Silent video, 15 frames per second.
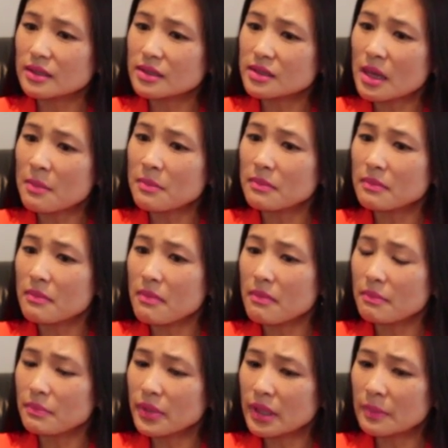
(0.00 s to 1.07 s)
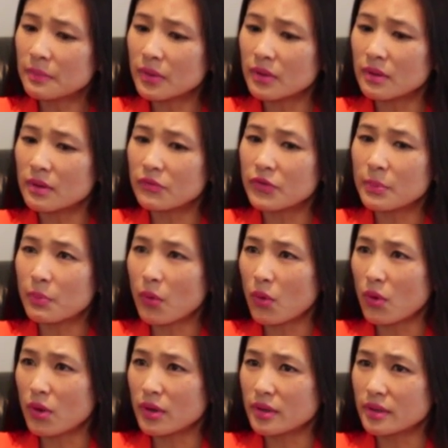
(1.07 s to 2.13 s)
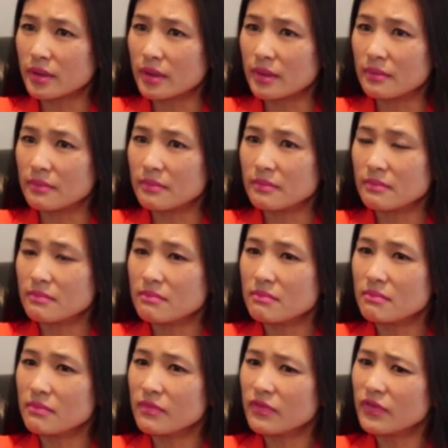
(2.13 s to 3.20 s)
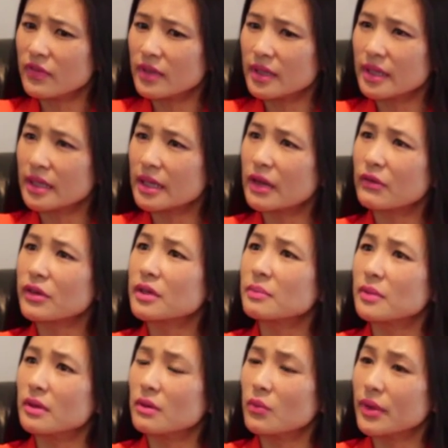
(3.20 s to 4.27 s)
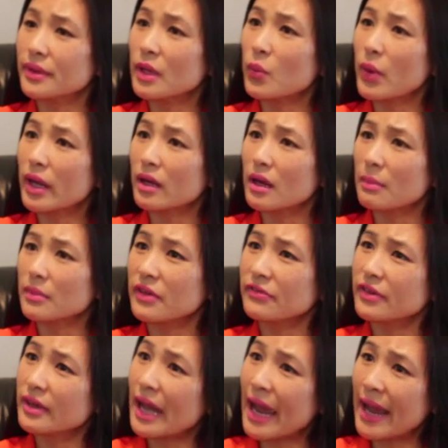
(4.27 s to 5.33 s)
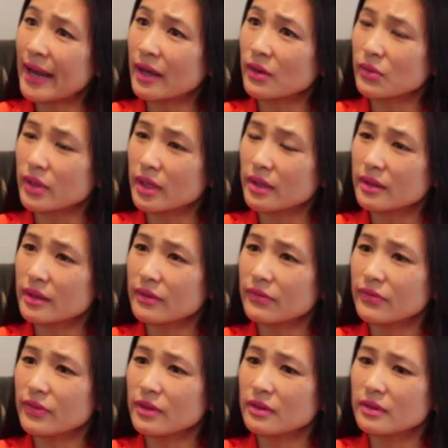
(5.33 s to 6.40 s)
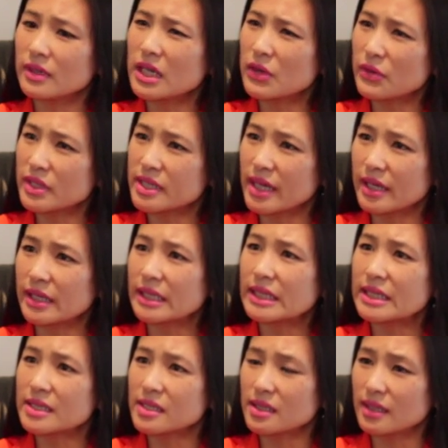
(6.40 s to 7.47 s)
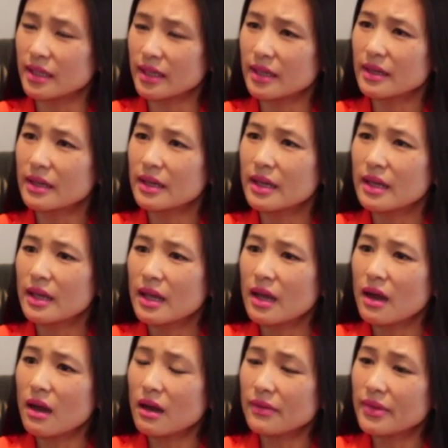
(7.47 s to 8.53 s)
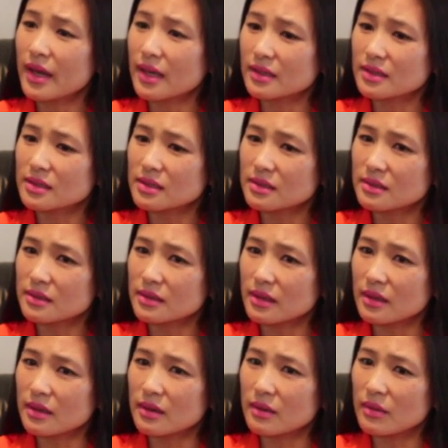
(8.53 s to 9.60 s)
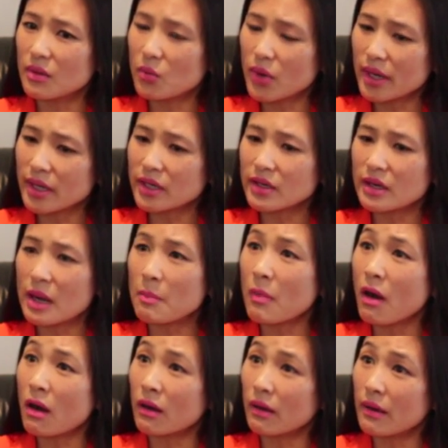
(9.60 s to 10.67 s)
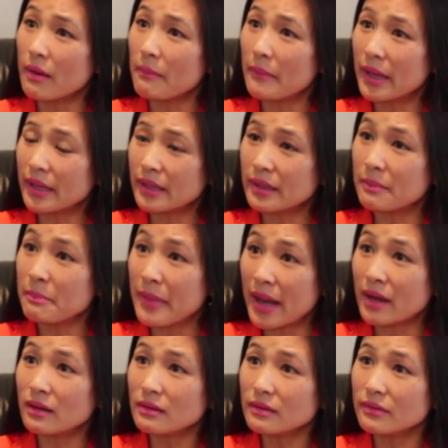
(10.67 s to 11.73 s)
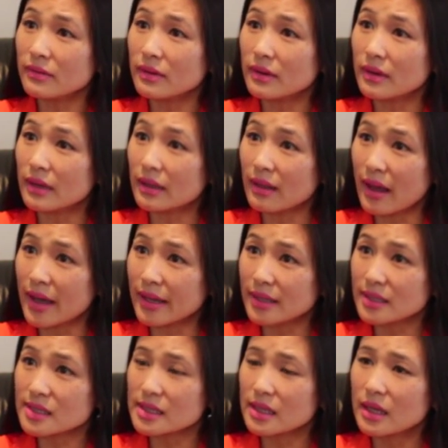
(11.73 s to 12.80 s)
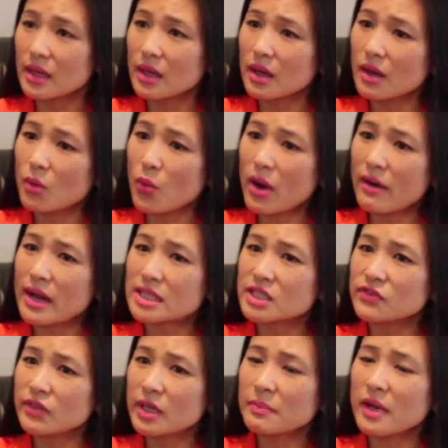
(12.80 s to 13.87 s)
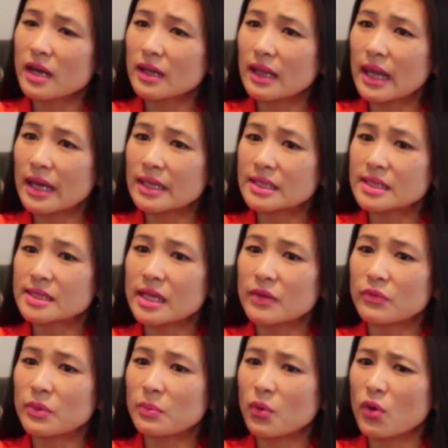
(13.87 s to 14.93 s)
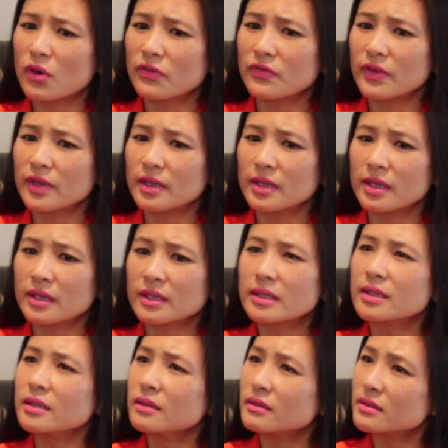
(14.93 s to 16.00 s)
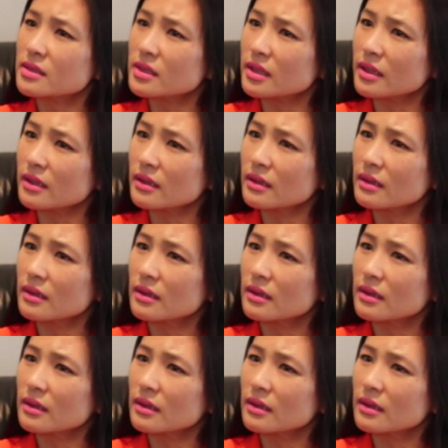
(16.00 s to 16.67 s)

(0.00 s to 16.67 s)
Some people report feeling irritable when they wake They feel angry. They feel irritated easily. That's what I hear among many male clients. Whereas female clients, they report feeling guilty.